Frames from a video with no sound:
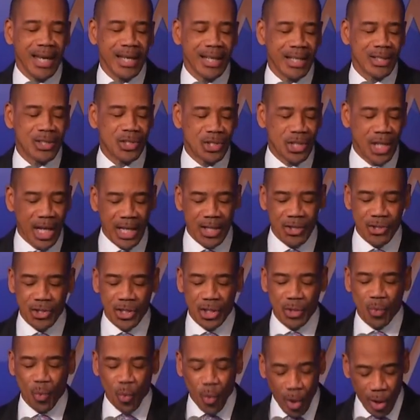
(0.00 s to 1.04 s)
in a
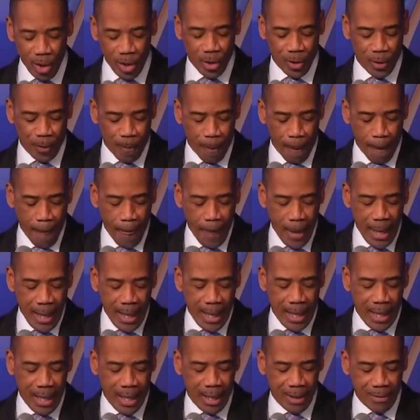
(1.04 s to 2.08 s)
changing world.
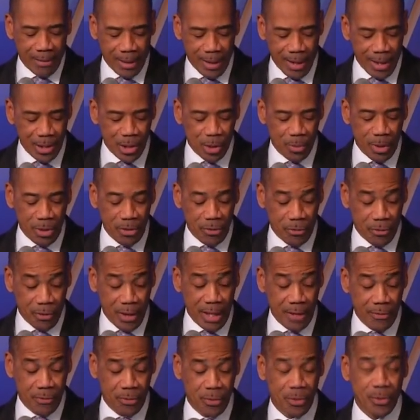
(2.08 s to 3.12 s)
God has been
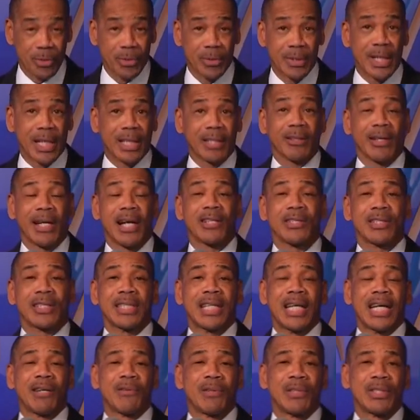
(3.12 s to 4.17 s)
faithful. Dr. House
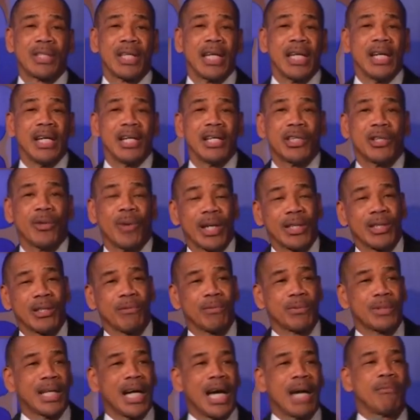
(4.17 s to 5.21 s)
and I was throughout
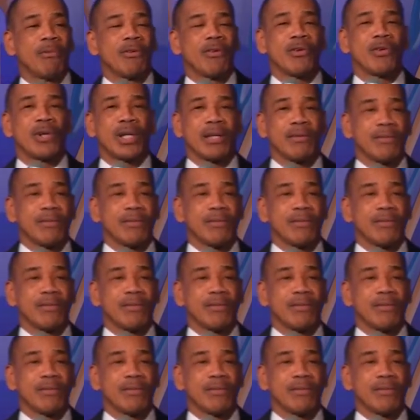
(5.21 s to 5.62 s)
the time of